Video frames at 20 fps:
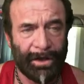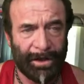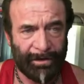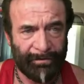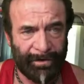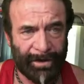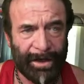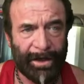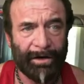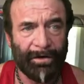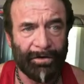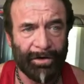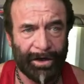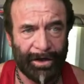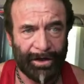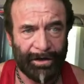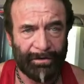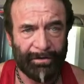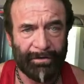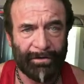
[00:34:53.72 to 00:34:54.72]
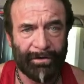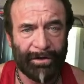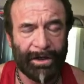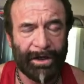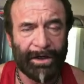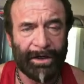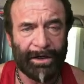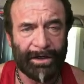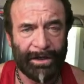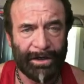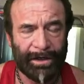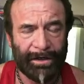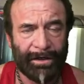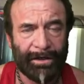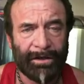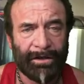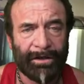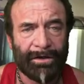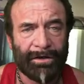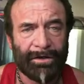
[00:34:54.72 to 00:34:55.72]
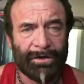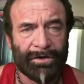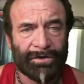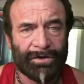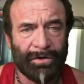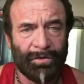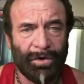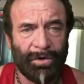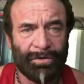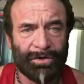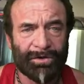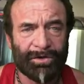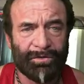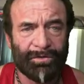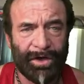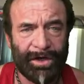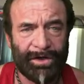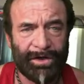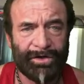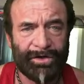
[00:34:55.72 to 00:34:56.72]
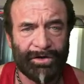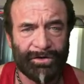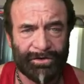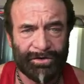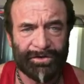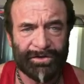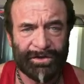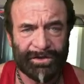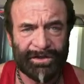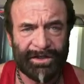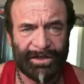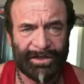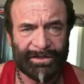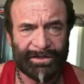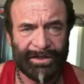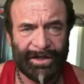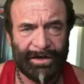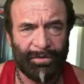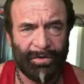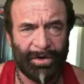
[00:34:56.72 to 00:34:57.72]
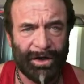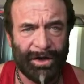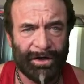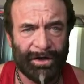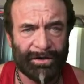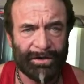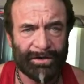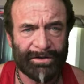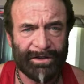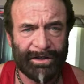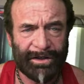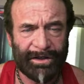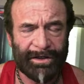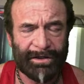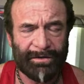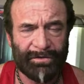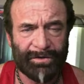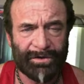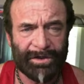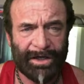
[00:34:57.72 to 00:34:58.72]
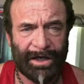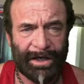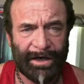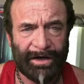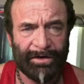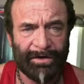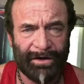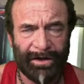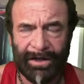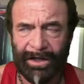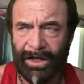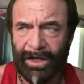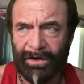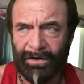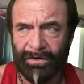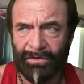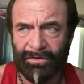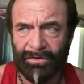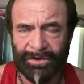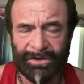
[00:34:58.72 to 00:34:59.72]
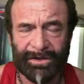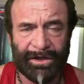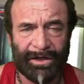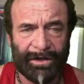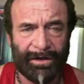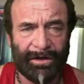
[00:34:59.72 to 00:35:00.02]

yeah. yeah, yeah, yeah. So what was the ratio? So is, is that why your seeking was higher than that, or was yeah? That- I